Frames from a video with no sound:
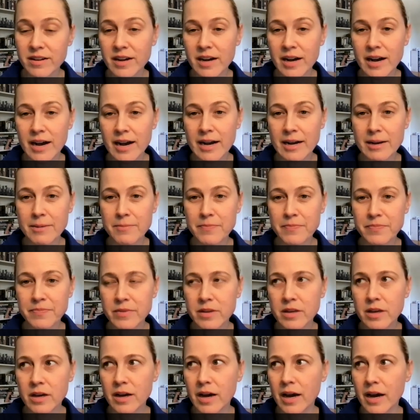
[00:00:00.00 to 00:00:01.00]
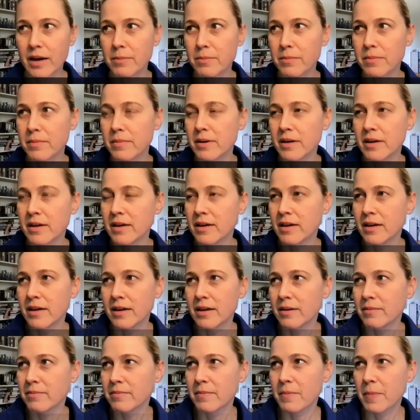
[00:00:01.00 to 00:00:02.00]
I'm
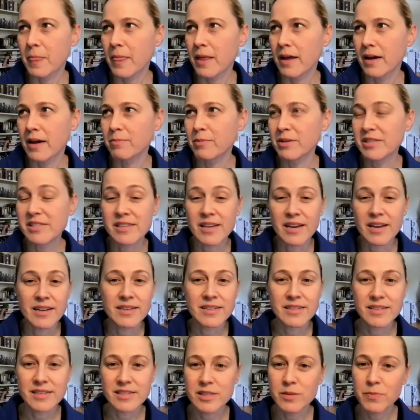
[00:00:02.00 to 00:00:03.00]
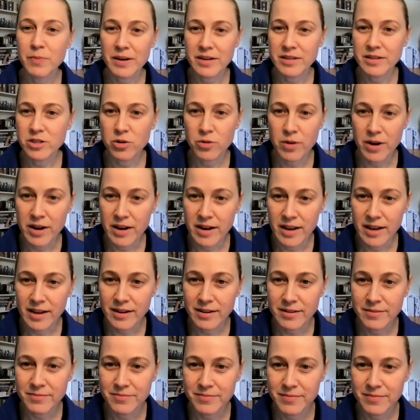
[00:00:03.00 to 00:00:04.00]
a scientist by
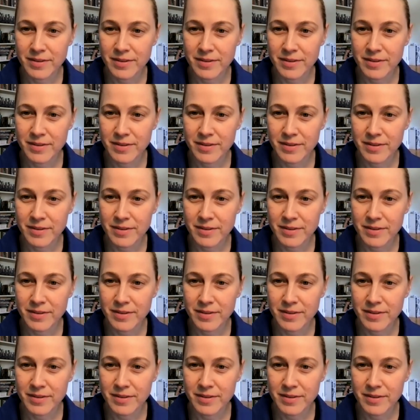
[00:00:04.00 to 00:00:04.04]
training.